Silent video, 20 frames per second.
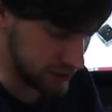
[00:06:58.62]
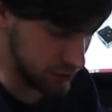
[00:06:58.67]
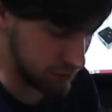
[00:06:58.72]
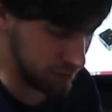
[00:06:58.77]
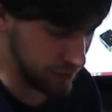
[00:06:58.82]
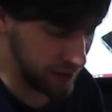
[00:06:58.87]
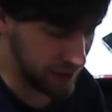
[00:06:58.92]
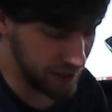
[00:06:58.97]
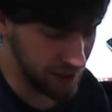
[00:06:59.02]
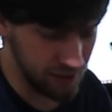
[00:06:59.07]

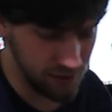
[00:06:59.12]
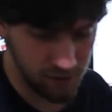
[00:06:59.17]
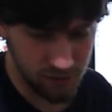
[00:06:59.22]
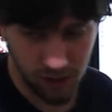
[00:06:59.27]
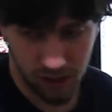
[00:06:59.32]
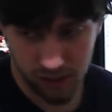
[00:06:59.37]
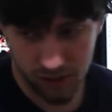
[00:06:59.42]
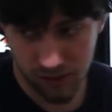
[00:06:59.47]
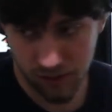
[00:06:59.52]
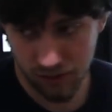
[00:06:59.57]
supply it.
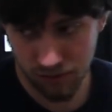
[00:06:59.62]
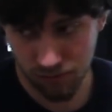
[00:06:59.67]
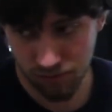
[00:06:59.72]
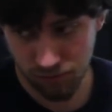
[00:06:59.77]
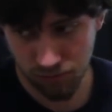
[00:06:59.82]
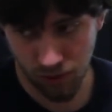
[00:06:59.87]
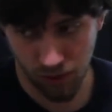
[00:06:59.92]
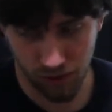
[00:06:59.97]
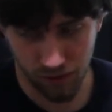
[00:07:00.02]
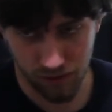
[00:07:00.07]
It's,
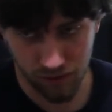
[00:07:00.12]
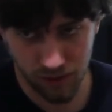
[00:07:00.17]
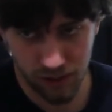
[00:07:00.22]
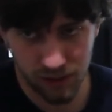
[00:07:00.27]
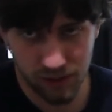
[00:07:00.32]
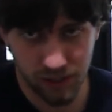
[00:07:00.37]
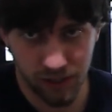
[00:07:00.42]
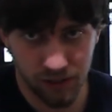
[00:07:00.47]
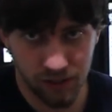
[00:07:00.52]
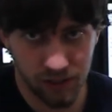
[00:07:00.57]
well,
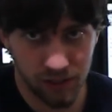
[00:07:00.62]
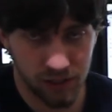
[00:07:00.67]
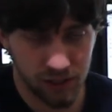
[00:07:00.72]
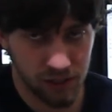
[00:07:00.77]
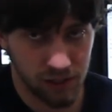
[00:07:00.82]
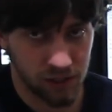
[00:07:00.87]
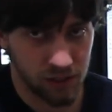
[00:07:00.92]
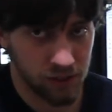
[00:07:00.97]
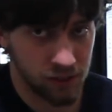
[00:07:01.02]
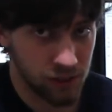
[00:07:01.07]
considering
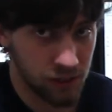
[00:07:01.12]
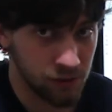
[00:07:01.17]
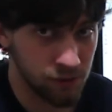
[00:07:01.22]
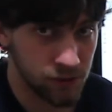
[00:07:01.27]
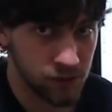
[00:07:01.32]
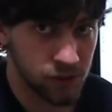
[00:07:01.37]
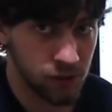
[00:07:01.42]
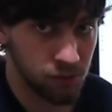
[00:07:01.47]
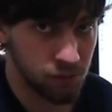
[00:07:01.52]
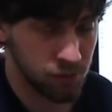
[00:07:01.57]
this is a
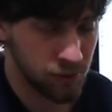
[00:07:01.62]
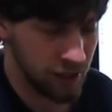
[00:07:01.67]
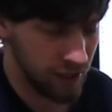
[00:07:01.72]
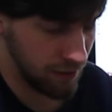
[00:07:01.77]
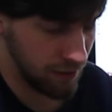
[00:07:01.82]
Silverstone